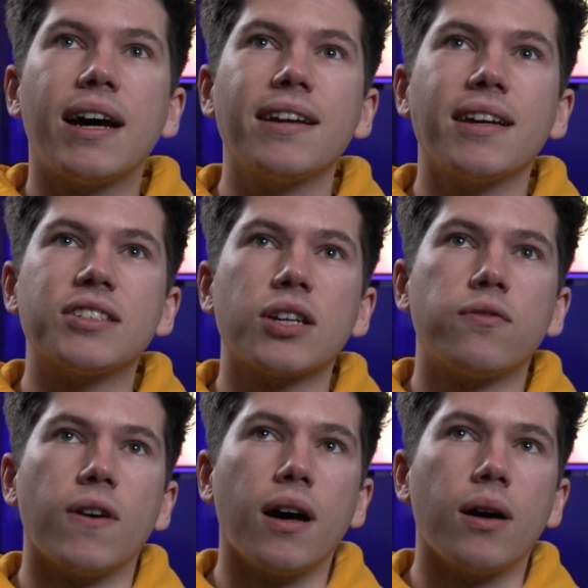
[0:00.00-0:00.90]
highlight so
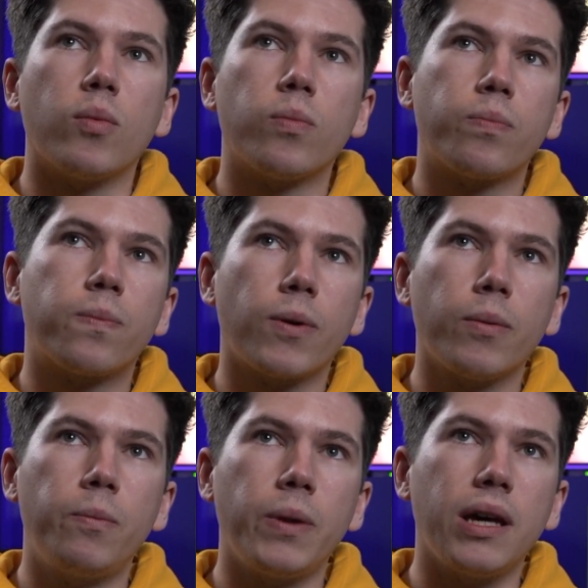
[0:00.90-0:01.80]
far,
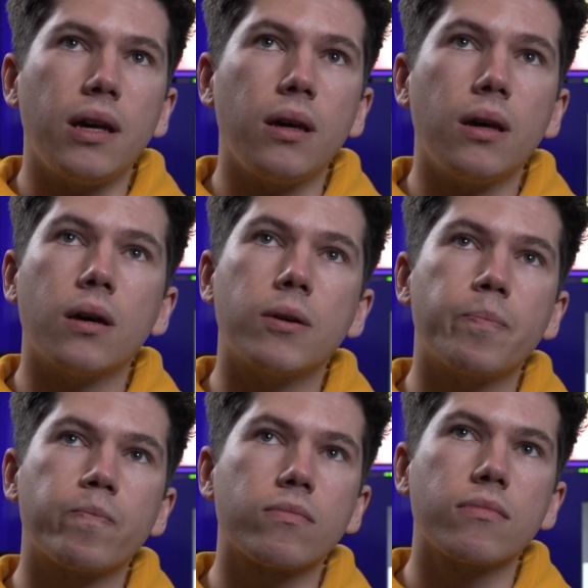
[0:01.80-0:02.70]
probably,
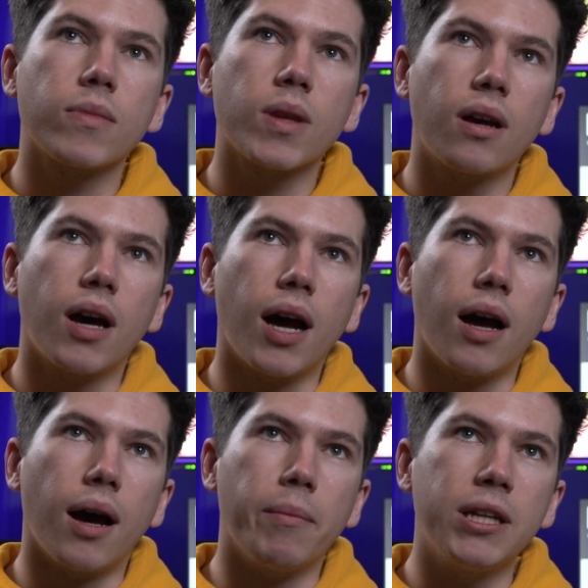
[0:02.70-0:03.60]

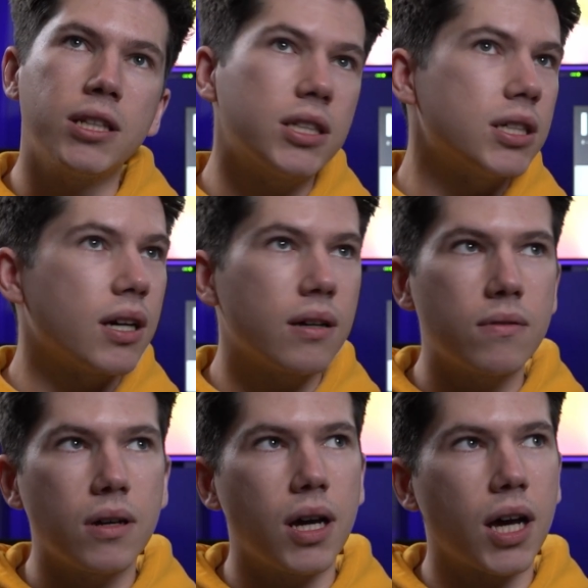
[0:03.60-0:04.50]
I mean,
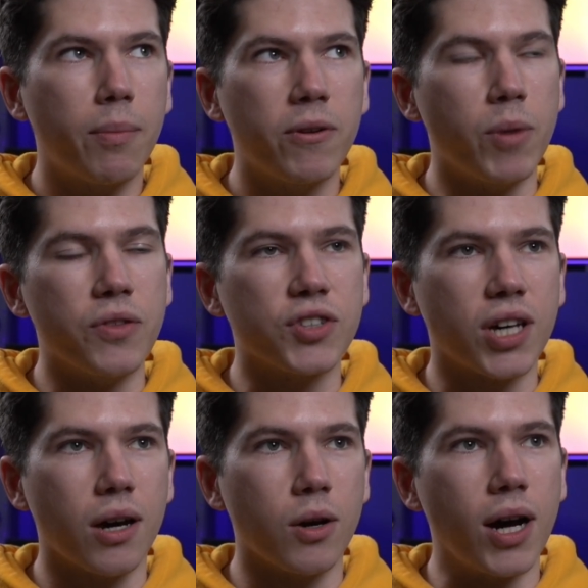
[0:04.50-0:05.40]
a couple of months
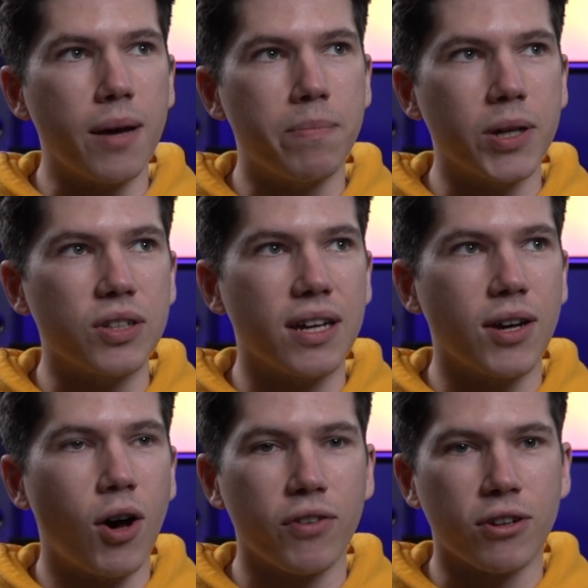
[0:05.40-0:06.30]
ago I built a
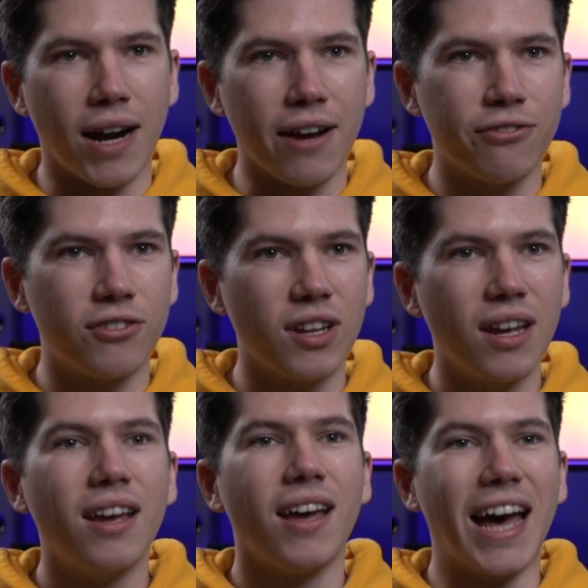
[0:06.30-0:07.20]
hovercraft,
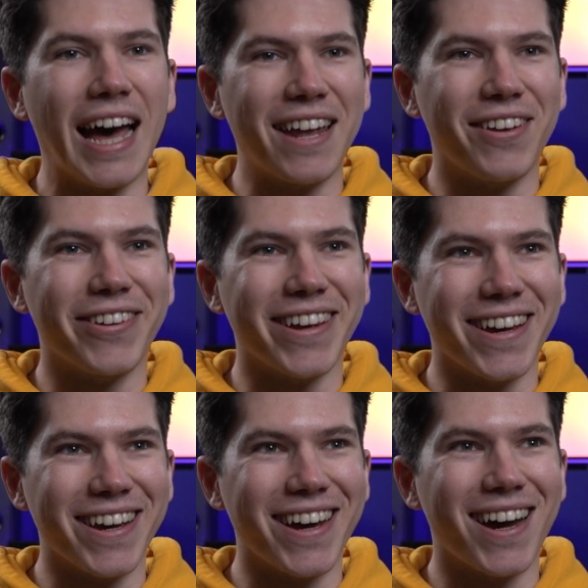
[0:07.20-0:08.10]
and
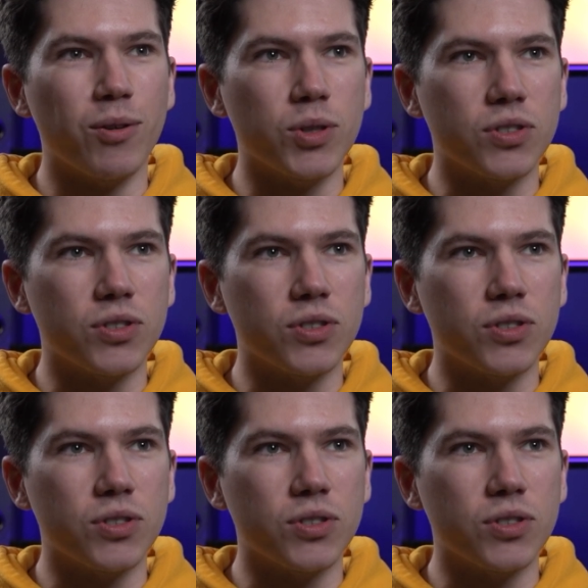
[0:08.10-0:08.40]
I